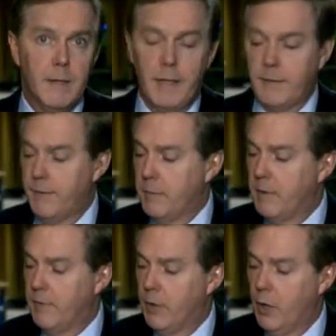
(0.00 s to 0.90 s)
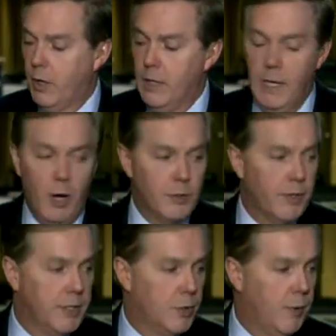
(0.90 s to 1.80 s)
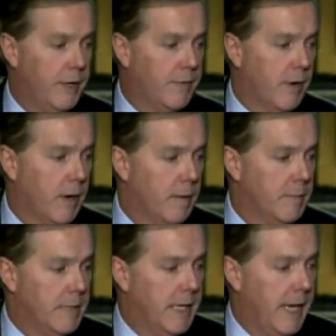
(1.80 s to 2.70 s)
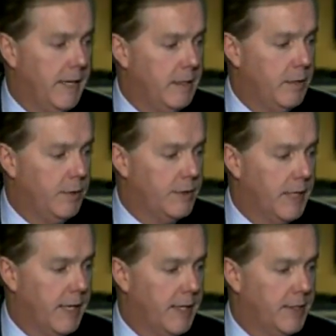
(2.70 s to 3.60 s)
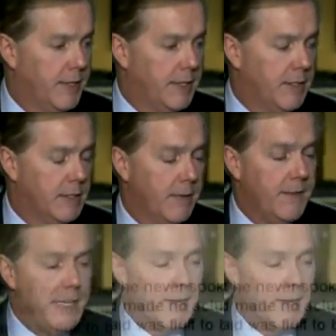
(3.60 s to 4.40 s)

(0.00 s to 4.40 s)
Thanks very much for the call. Also, this tweet from Caden, who says, it's as if he